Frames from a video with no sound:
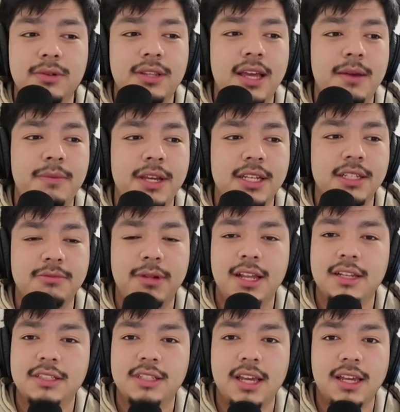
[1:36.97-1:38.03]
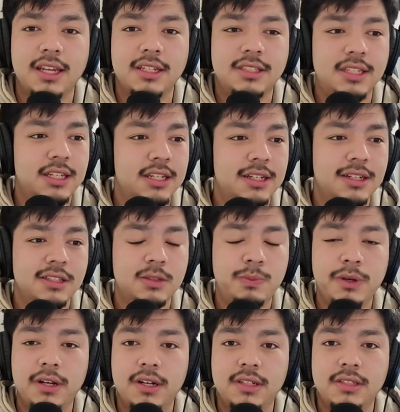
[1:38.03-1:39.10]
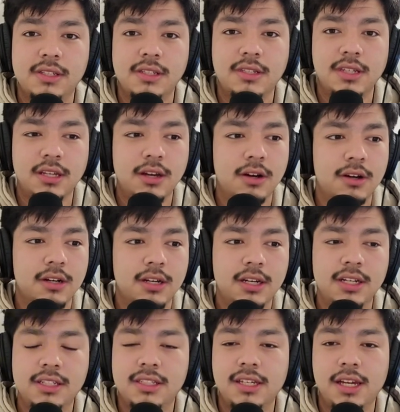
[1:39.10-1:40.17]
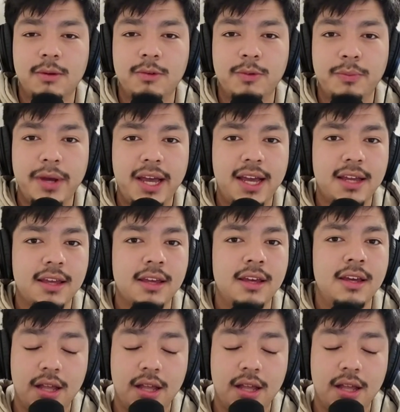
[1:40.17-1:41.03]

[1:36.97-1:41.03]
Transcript: what that means, man. It's like, is he in good spirits? Is he all good? Is he coming back?